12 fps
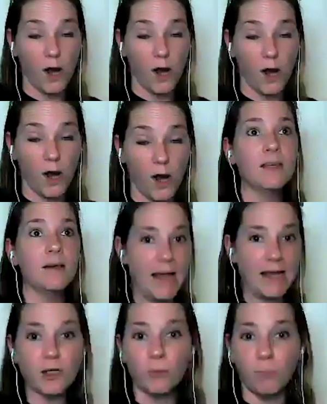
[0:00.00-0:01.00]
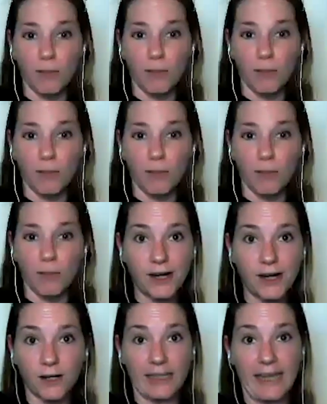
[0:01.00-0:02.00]
mental block that I currently
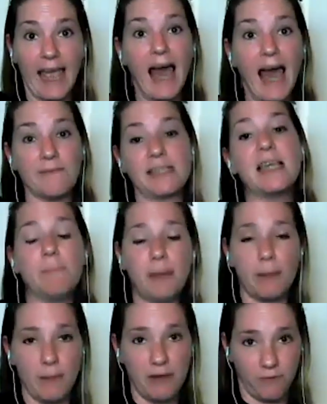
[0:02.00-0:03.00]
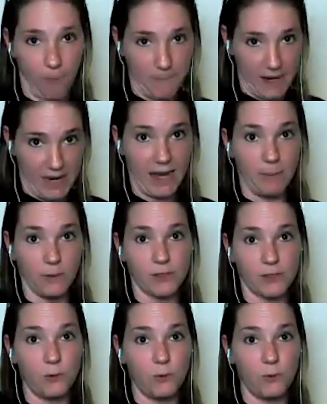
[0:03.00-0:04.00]
have is keeping me from being able
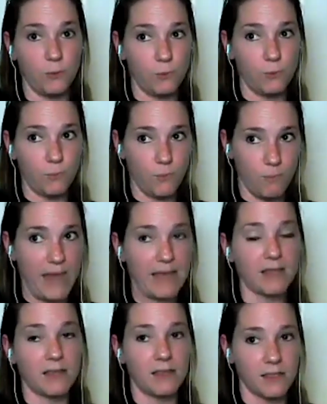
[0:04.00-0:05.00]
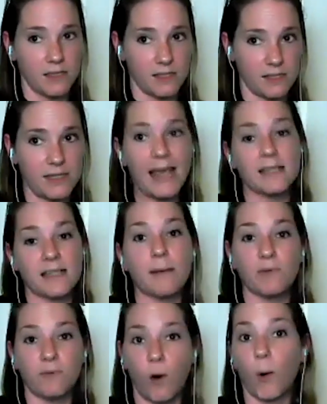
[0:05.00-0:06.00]
to make the, take the
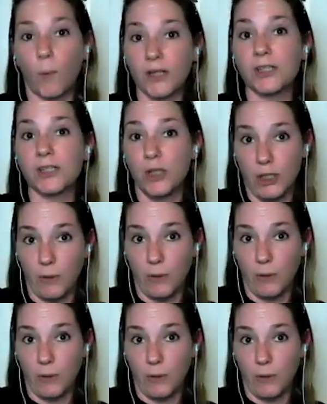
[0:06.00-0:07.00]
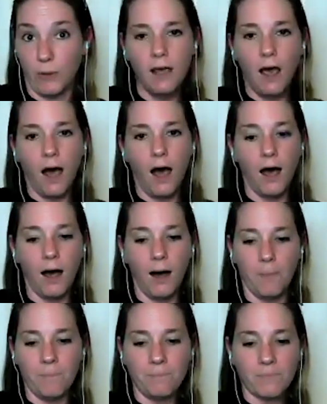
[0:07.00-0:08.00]
steps forward to do it.
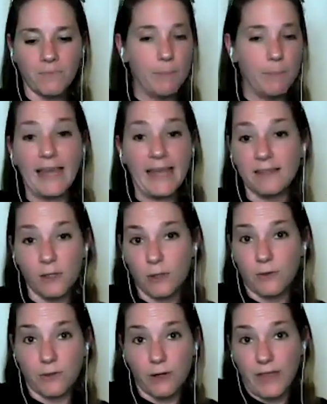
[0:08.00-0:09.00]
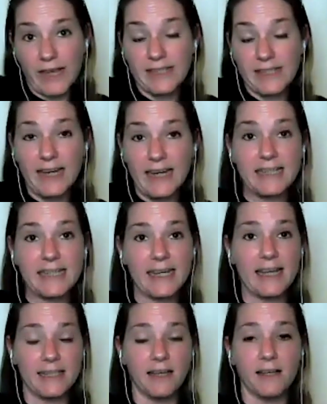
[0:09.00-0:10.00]
Um, but they, those are the things that need to
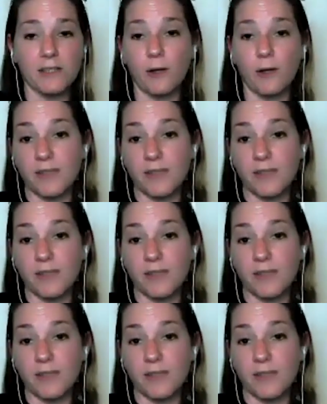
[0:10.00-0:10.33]
get done. So if